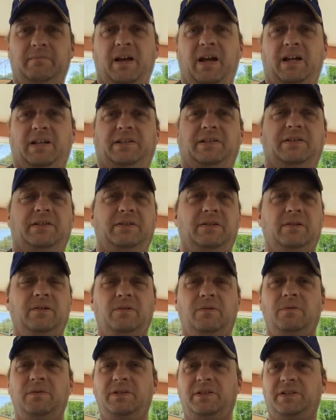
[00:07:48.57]
mask.
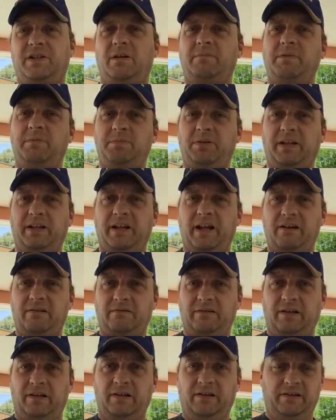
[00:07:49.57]
So when you saw me play
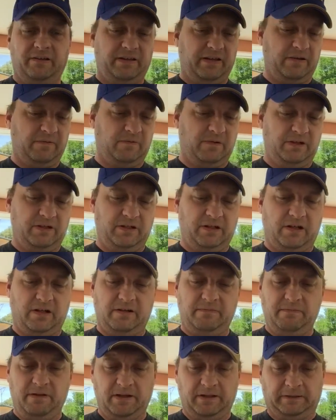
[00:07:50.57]
out that one
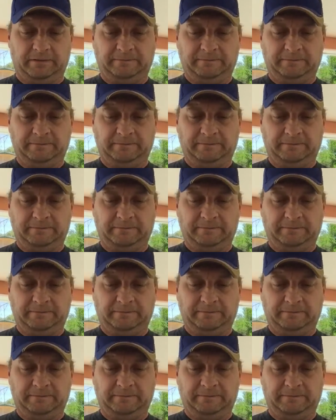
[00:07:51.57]
time,